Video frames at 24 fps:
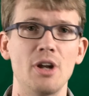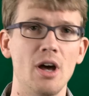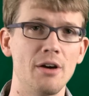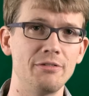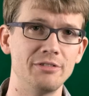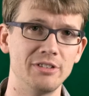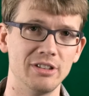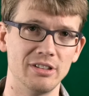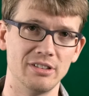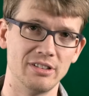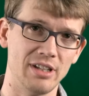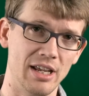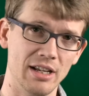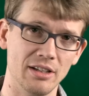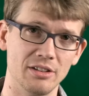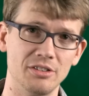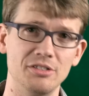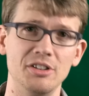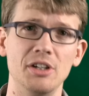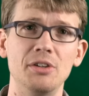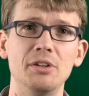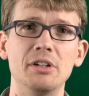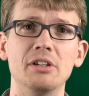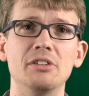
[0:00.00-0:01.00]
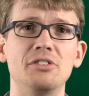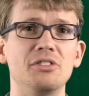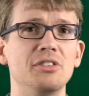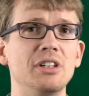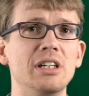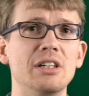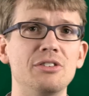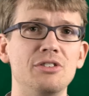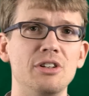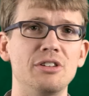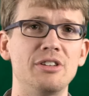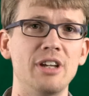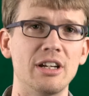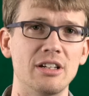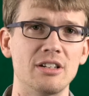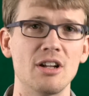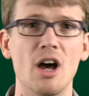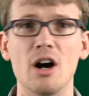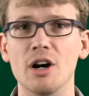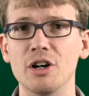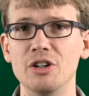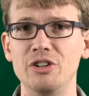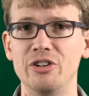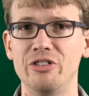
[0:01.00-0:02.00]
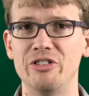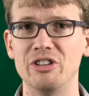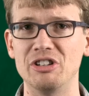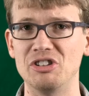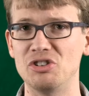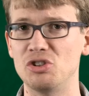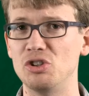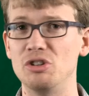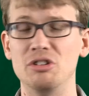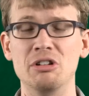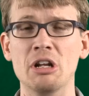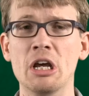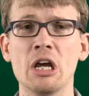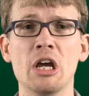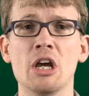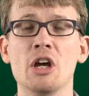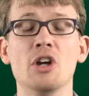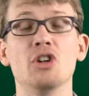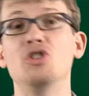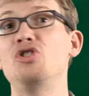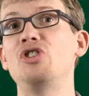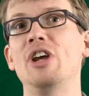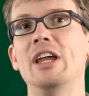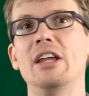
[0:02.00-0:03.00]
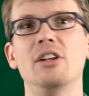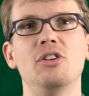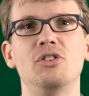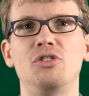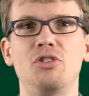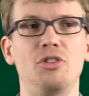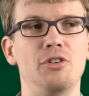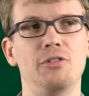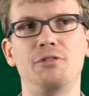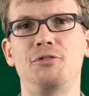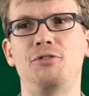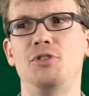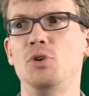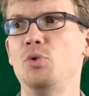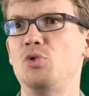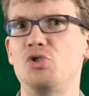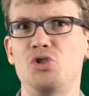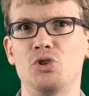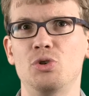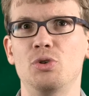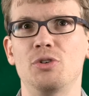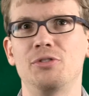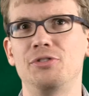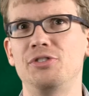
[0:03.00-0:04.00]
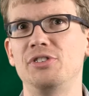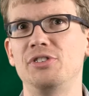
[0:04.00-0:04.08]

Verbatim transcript: enough to take seriously as a technology that could change the future of